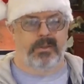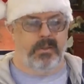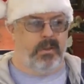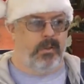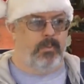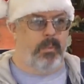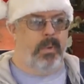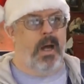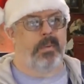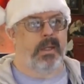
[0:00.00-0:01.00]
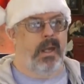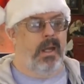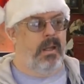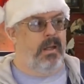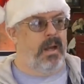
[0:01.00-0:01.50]
cylinder on my
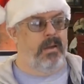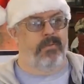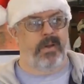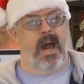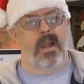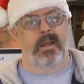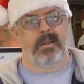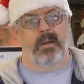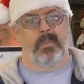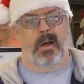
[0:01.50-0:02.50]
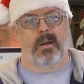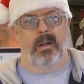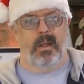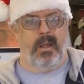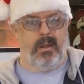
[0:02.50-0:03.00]
Bobcat, and I can finally get that
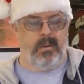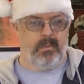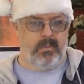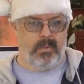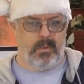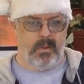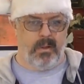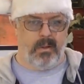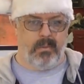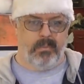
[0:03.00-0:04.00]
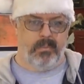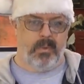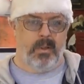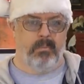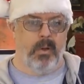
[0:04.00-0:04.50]
Model A
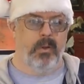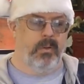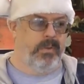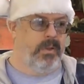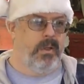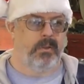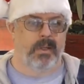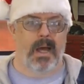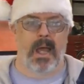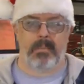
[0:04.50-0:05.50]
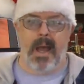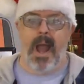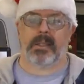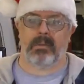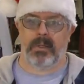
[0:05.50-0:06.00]
moved. So I'm
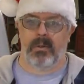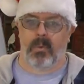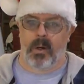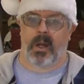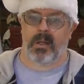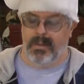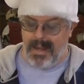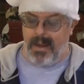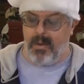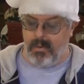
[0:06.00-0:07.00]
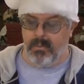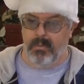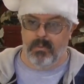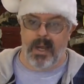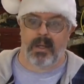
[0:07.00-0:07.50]
actively working now,
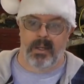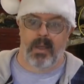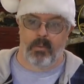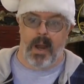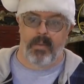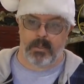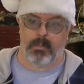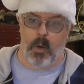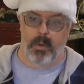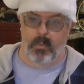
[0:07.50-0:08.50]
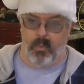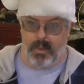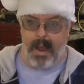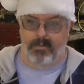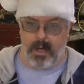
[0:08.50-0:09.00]
right this moment,
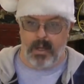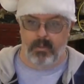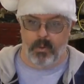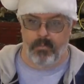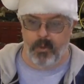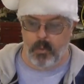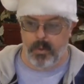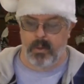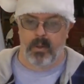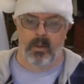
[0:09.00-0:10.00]
after I get through filming,